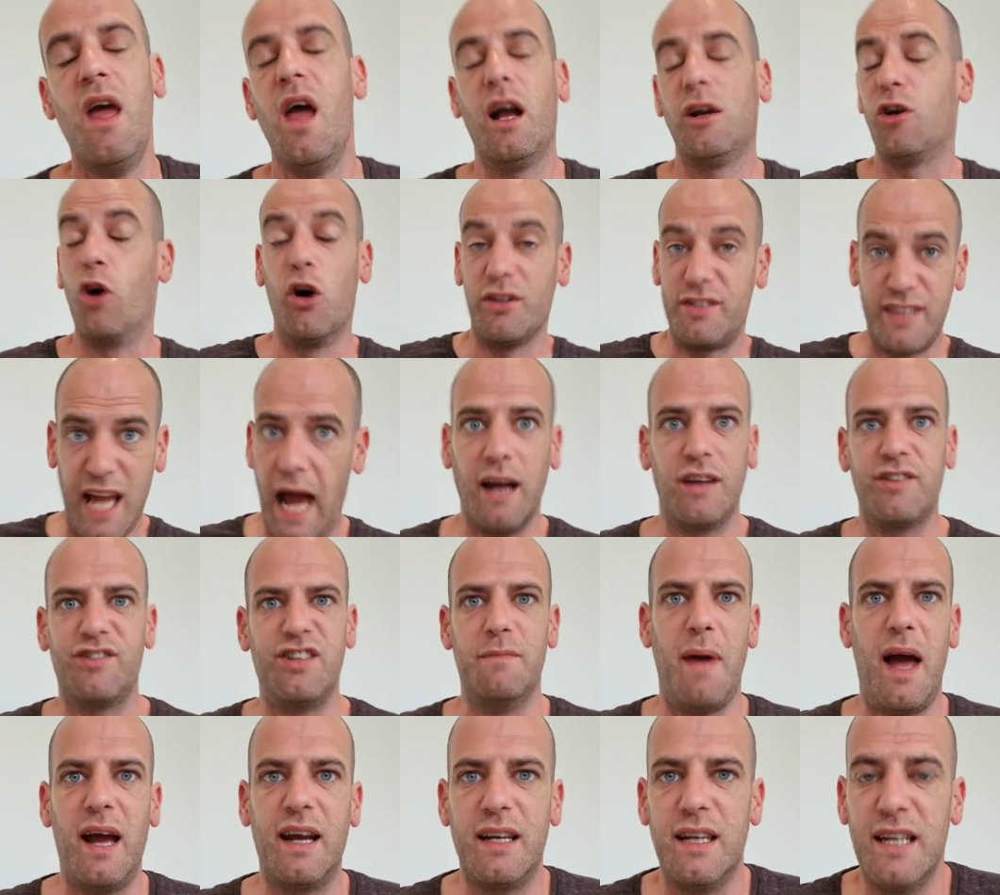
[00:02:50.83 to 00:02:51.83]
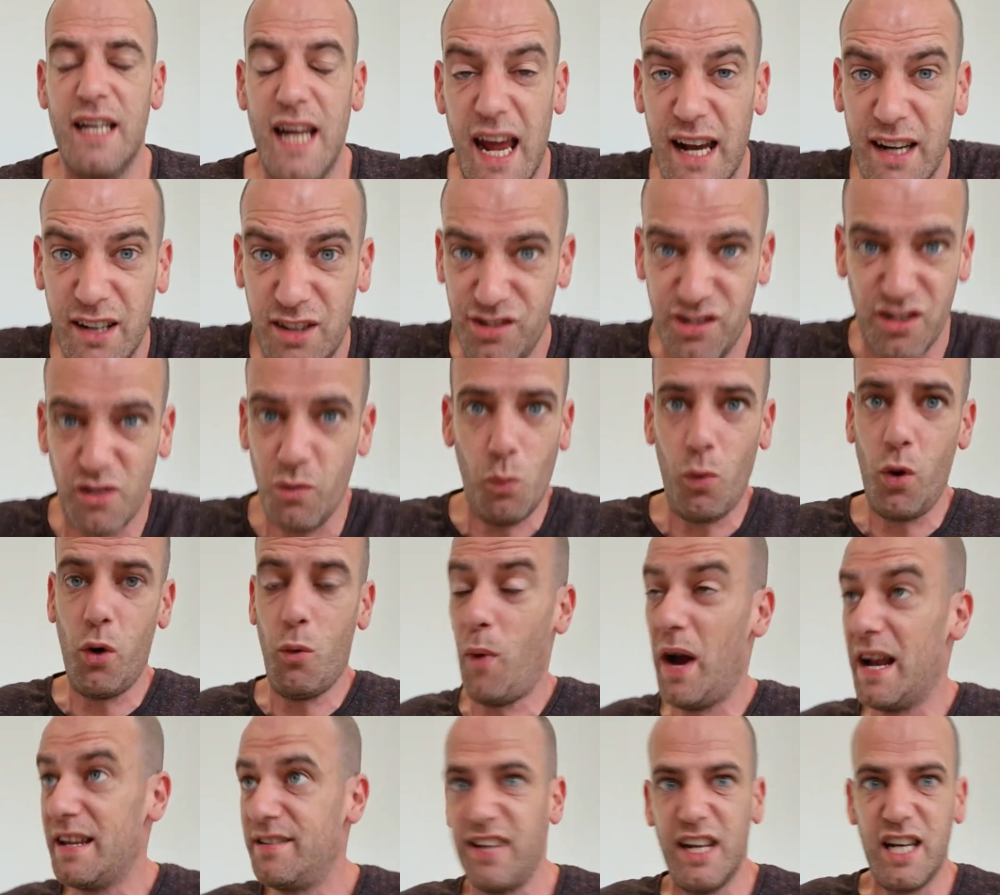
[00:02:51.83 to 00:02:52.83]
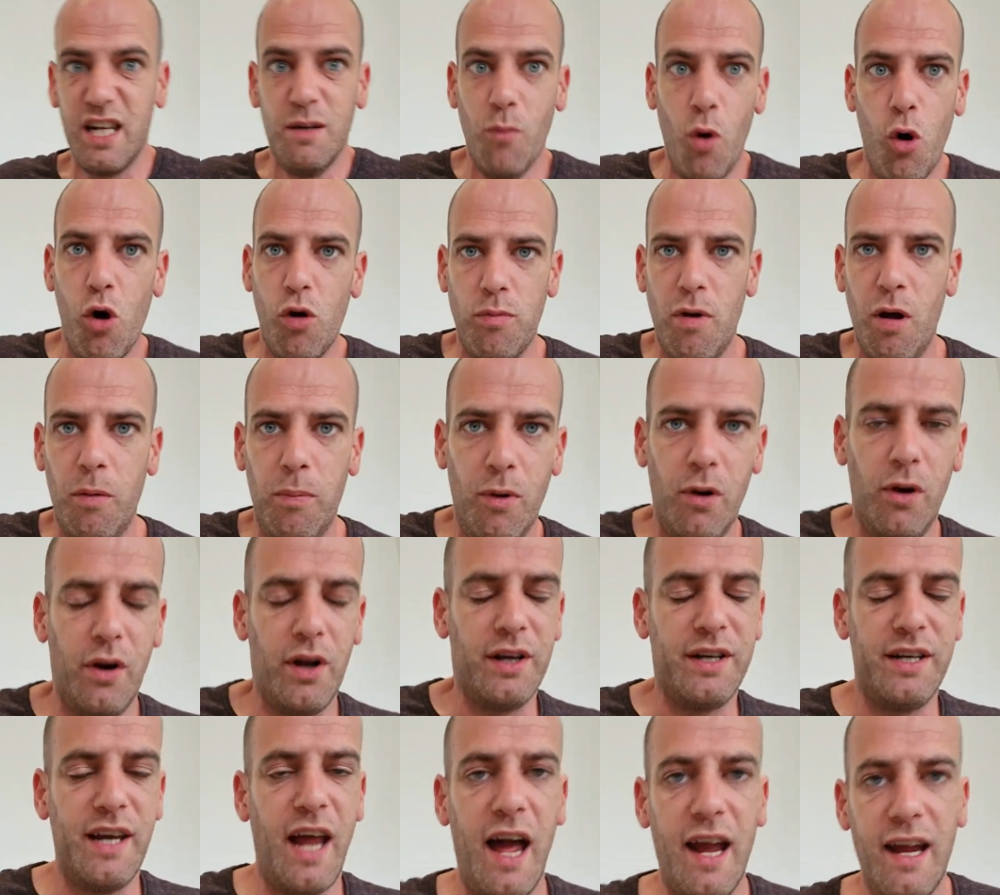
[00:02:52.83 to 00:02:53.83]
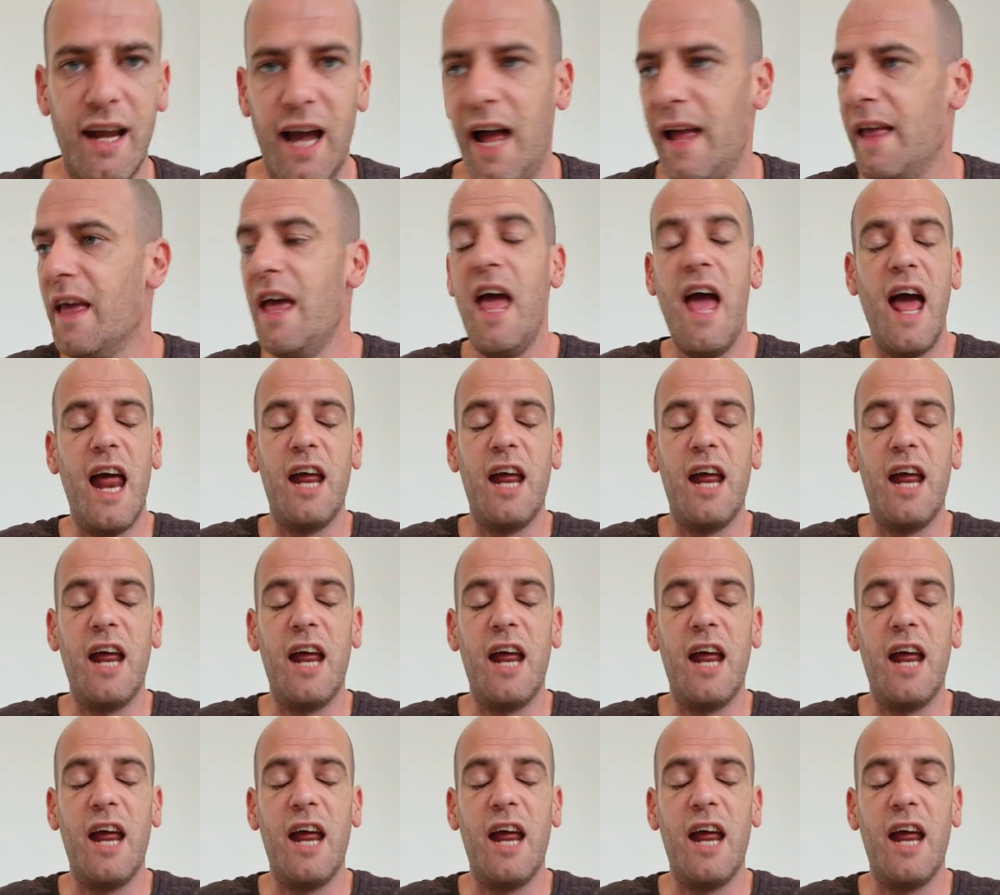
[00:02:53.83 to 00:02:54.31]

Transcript: Got a taxi back in the end because I didn't want to waste any more of a bloody day, right?